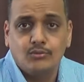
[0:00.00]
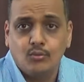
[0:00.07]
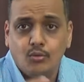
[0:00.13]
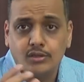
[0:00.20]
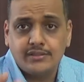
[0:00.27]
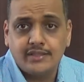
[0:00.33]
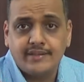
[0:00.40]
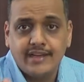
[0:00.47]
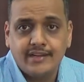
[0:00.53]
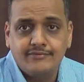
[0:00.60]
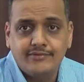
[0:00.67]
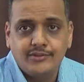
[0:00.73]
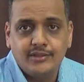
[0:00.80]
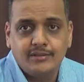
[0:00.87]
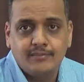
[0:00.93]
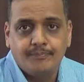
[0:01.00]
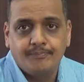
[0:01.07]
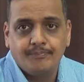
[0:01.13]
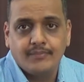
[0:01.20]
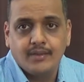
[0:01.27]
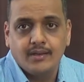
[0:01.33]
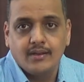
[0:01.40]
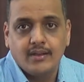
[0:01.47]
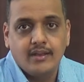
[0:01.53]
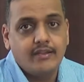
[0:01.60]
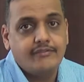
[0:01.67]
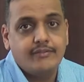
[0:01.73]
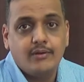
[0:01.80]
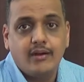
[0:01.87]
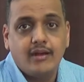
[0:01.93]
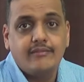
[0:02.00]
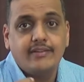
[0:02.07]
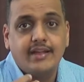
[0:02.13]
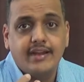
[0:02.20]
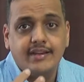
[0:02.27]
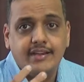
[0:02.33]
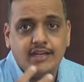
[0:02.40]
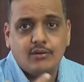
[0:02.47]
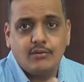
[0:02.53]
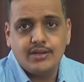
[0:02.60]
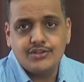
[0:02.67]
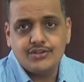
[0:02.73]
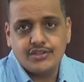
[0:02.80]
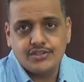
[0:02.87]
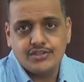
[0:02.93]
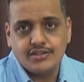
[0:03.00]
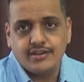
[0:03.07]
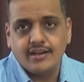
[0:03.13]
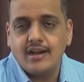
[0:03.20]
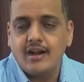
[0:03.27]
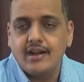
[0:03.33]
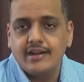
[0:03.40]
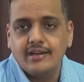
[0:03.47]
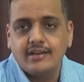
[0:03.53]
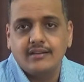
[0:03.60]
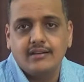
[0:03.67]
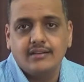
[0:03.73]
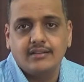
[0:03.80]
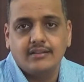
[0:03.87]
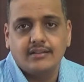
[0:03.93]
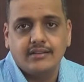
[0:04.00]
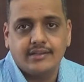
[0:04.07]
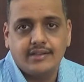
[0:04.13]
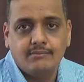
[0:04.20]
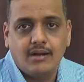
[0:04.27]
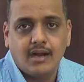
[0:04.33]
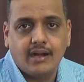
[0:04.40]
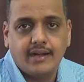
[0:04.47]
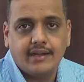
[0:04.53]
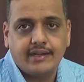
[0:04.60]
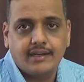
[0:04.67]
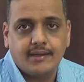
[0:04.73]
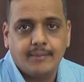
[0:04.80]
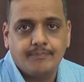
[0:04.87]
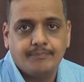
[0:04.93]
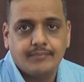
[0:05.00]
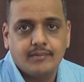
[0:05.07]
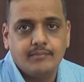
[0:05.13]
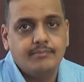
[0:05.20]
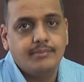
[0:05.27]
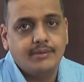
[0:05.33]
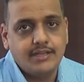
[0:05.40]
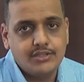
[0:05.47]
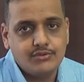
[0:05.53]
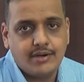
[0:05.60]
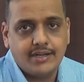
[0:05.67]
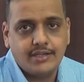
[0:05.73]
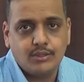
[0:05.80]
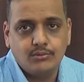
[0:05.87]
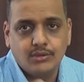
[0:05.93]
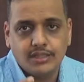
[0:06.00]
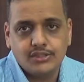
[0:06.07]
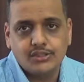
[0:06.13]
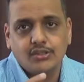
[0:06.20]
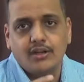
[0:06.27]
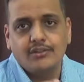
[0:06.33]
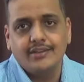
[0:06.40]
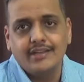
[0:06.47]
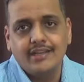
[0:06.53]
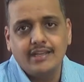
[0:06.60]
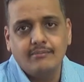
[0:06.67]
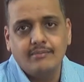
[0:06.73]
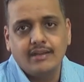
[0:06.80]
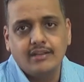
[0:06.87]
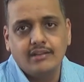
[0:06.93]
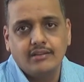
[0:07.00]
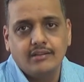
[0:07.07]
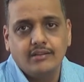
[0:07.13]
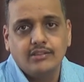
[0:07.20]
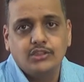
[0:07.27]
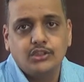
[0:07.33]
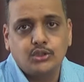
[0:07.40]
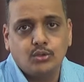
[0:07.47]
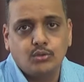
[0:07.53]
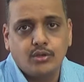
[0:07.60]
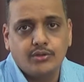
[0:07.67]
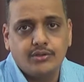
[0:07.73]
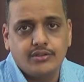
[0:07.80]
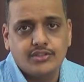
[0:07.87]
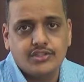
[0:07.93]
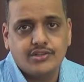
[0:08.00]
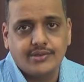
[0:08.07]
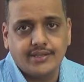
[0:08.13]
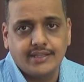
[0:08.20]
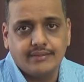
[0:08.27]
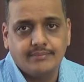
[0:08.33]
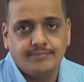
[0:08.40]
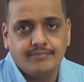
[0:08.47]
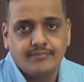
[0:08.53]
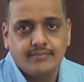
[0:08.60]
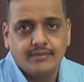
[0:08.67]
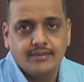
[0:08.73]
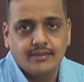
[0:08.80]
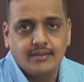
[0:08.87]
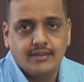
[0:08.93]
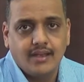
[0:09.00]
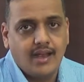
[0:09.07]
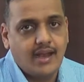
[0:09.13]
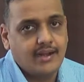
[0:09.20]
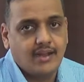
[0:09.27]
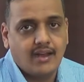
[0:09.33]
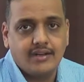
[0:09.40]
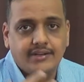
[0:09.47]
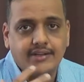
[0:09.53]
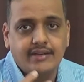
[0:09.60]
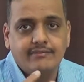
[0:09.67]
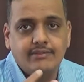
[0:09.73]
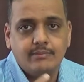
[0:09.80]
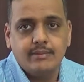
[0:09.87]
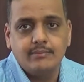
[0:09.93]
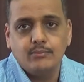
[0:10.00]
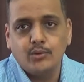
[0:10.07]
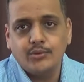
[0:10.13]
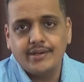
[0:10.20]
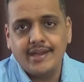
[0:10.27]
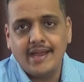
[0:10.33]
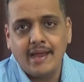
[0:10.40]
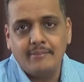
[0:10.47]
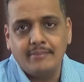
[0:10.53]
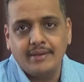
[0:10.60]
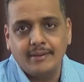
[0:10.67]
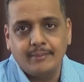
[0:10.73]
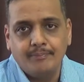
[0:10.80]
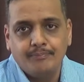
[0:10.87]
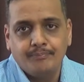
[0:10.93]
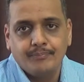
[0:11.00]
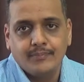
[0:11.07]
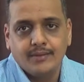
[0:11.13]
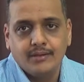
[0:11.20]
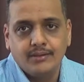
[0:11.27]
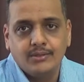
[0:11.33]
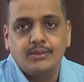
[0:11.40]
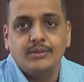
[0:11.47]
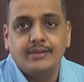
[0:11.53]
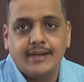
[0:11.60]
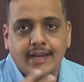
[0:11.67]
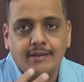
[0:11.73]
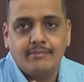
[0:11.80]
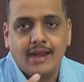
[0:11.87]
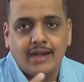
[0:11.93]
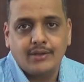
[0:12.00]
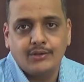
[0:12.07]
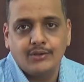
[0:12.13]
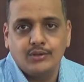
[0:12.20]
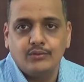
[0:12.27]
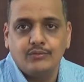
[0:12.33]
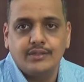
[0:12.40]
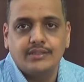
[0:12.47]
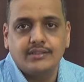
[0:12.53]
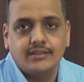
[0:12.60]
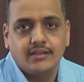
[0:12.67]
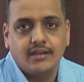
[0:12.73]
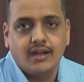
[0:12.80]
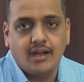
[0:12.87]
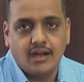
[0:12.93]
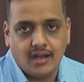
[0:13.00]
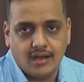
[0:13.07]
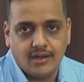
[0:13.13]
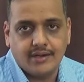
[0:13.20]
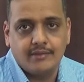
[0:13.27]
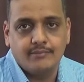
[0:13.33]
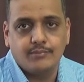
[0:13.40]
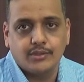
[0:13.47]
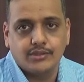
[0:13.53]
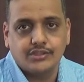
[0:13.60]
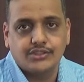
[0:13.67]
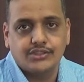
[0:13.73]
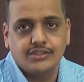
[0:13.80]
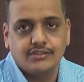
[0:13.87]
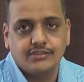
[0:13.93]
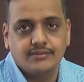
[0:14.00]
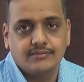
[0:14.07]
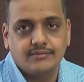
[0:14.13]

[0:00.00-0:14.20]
Was that helpful? If you have any questions regarding remarketing, please write to us on the email shown on your screen, and our team will be more than happy to get back to you with our inputs.